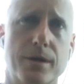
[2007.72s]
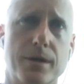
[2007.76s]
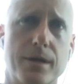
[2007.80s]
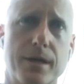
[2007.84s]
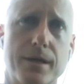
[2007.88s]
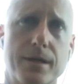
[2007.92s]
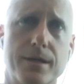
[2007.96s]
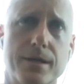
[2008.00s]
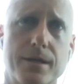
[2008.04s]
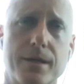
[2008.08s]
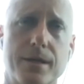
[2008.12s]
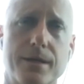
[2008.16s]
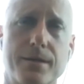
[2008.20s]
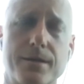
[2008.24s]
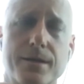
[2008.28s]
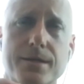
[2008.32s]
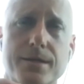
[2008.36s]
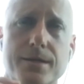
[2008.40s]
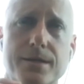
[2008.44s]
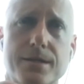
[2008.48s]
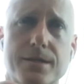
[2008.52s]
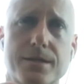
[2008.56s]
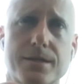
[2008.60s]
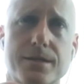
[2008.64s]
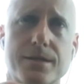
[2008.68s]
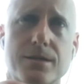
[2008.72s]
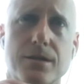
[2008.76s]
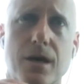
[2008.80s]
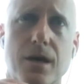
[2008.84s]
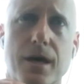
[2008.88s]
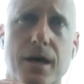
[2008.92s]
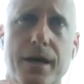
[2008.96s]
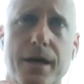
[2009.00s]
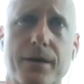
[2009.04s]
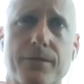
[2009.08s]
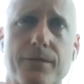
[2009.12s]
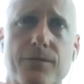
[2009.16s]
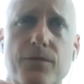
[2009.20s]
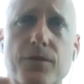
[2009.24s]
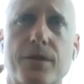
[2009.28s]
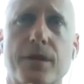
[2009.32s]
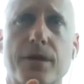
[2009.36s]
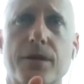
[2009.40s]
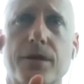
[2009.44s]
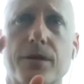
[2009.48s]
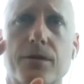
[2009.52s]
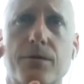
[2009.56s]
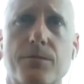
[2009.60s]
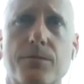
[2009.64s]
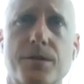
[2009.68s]
and this is like for
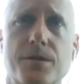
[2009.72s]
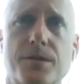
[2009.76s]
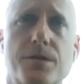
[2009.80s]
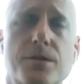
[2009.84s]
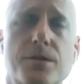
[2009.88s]
the business